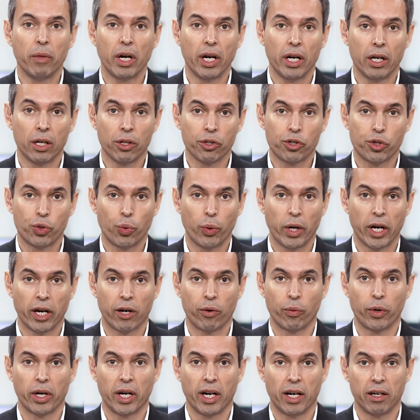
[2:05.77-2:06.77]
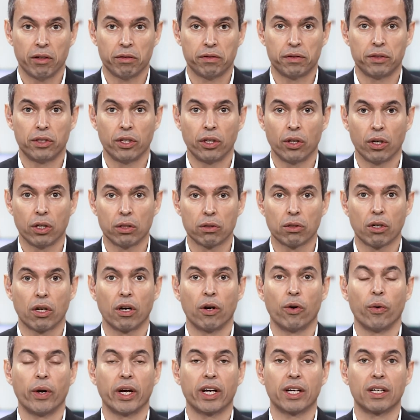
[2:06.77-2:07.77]
Elsewhere, we have the
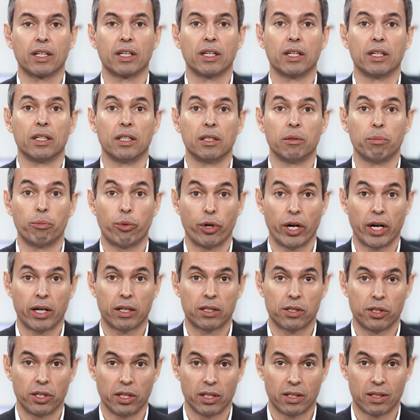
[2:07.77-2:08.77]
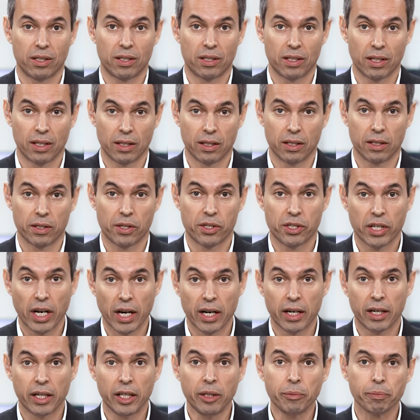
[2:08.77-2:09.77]
ongoing Brexit
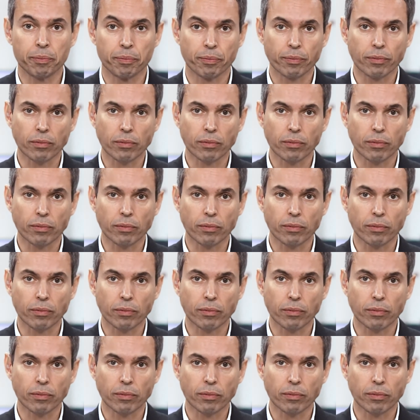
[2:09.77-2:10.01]
saga,